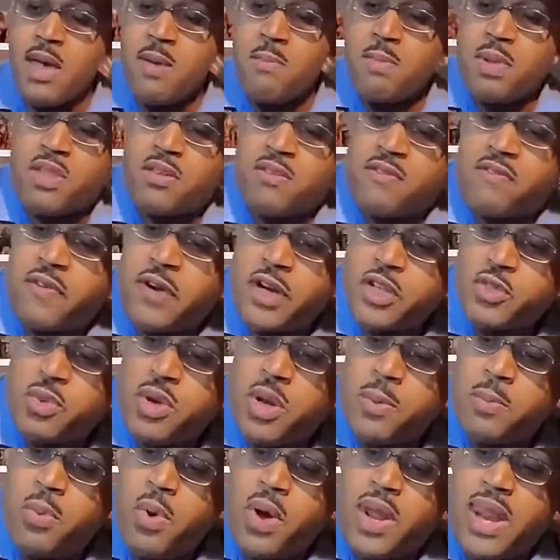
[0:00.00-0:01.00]
But the first one
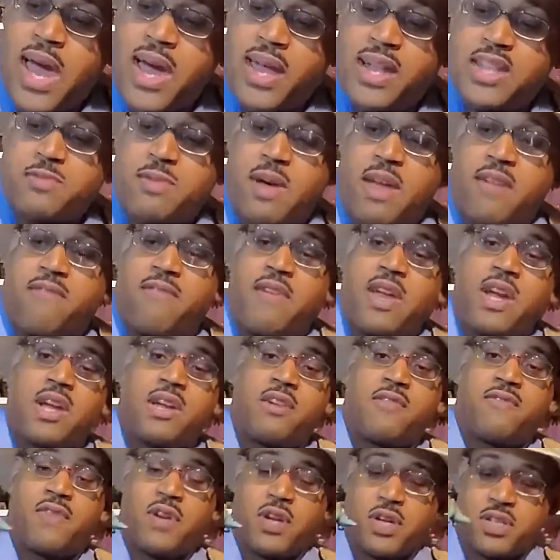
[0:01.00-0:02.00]
to point out is my
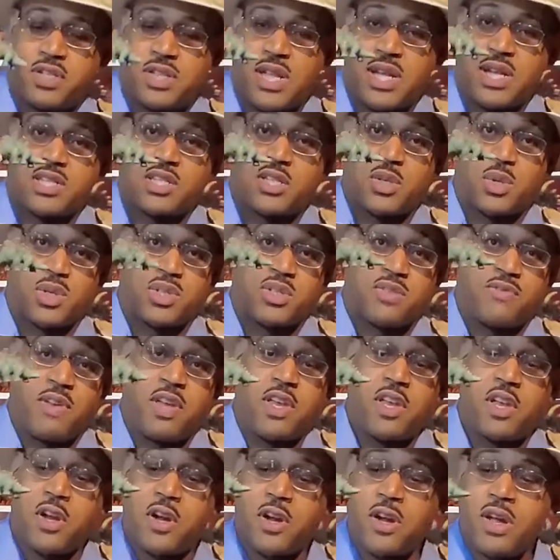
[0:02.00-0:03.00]
very first Stegosaurus
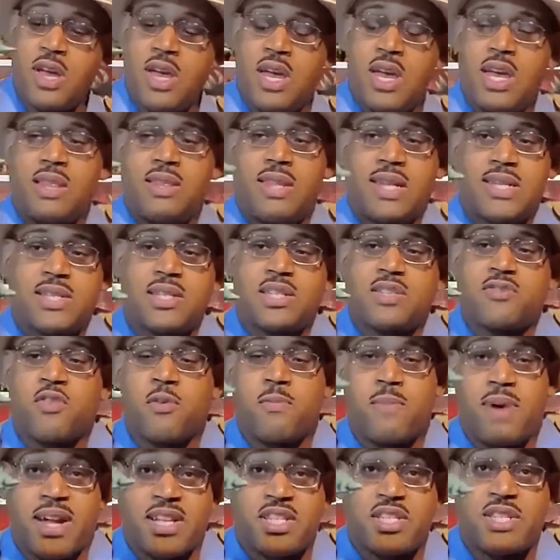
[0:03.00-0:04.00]
figure. This is
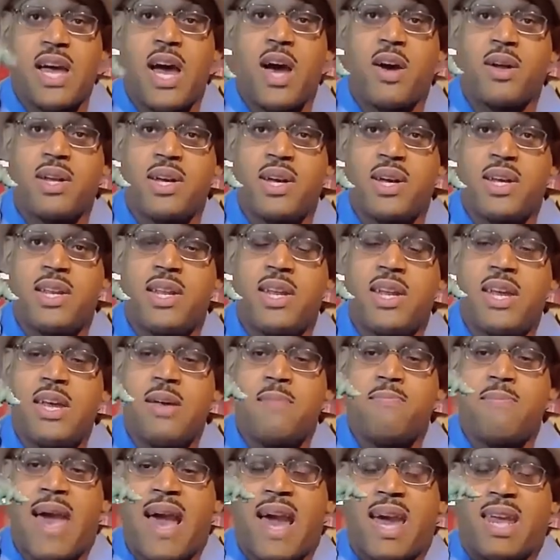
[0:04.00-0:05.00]
from my childhood.
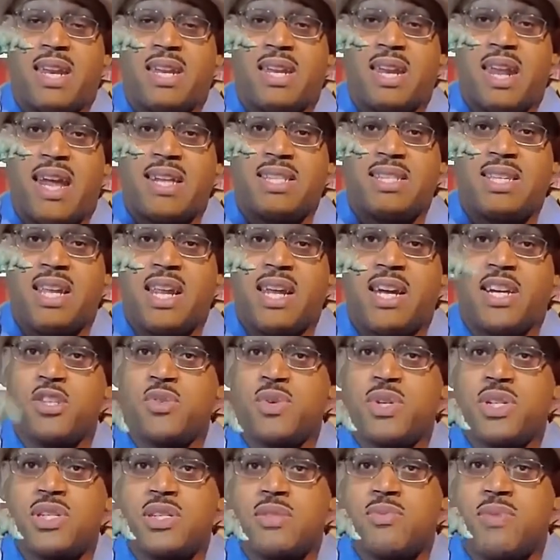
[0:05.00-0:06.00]
Back in the nineteen
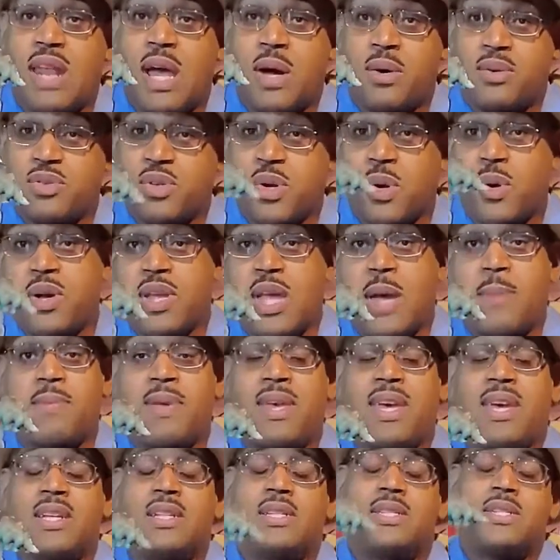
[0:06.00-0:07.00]
hundreds, when I was growing up,
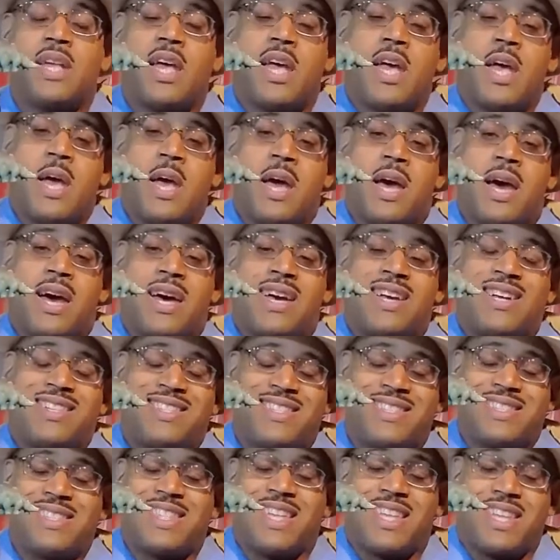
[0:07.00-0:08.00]
kids, uh,
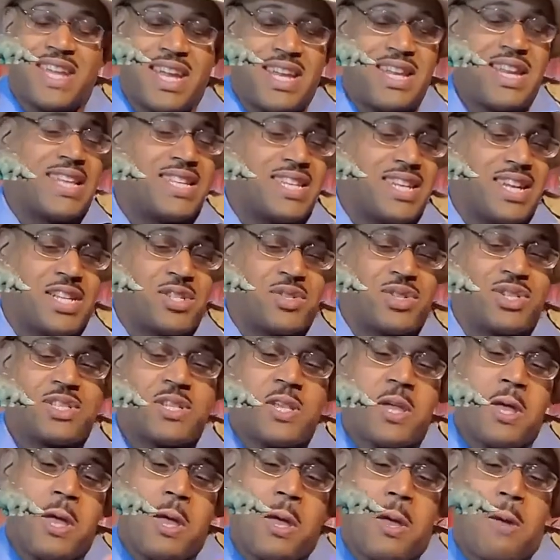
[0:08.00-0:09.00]
the late nineteen hundreds.
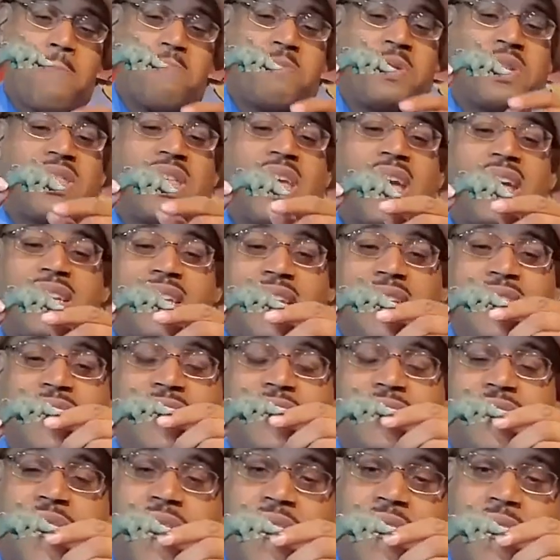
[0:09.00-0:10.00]
But the idea
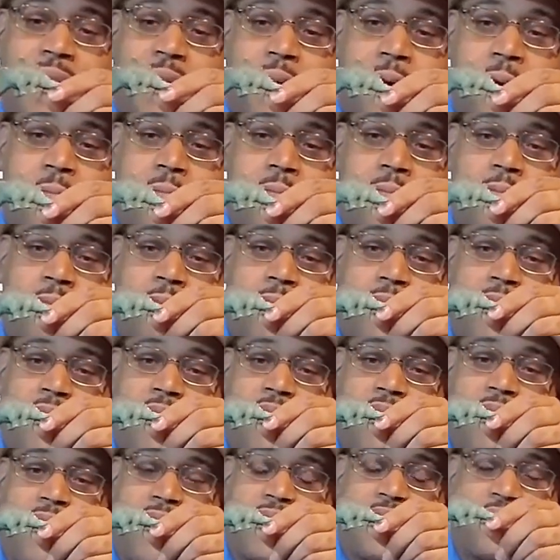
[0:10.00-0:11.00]
is that, um,
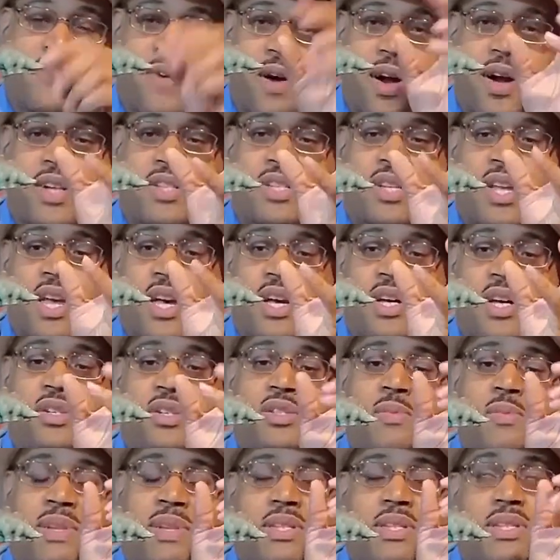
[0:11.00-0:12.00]
as far as it
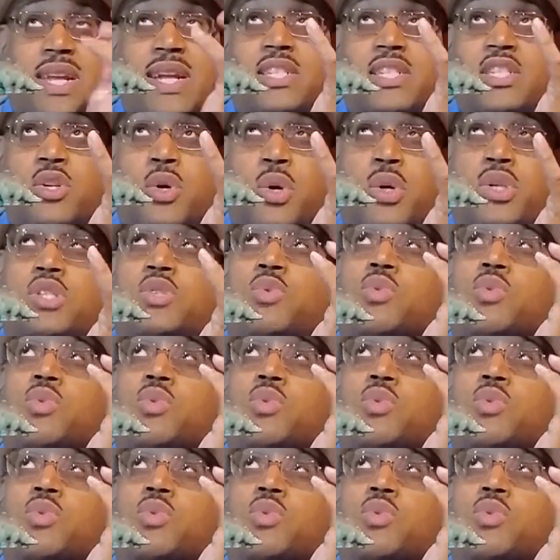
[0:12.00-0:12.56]
goes, I mean, Stegosaurus